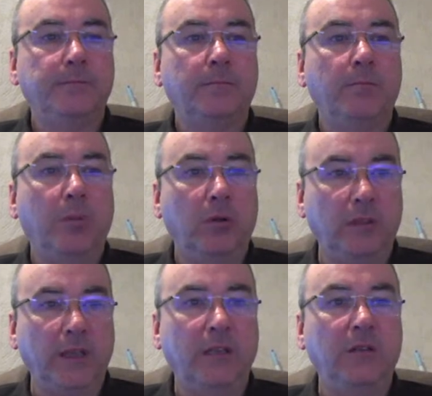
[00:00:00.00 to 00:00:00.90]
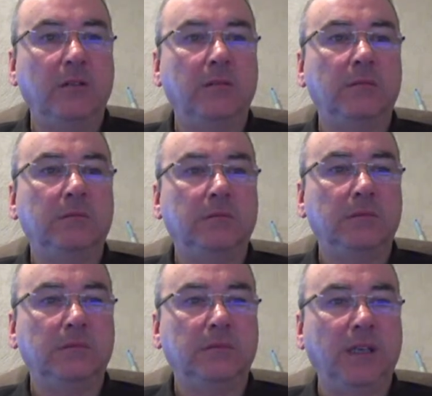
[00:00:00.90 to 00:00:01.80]
Bald Eagle,
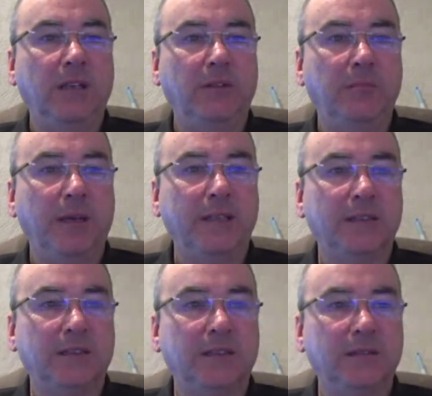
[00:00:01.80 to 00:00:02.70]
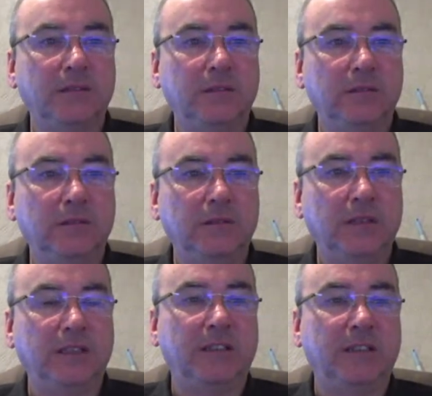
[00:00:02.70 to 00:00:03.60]
evening, mate.
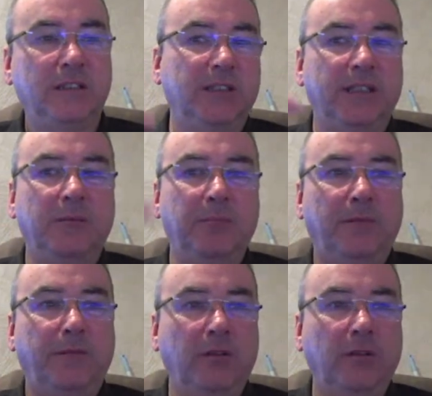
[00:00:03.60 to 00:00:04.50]
As you can see, I'm falling